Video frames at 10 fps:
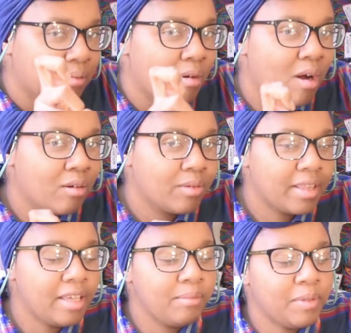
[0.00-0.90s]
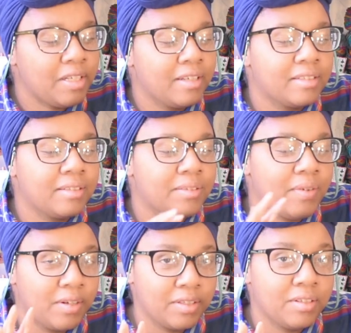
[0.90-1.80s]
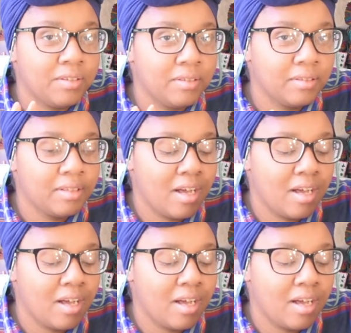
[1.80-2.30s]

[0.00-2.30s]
wrong with it because it's functional.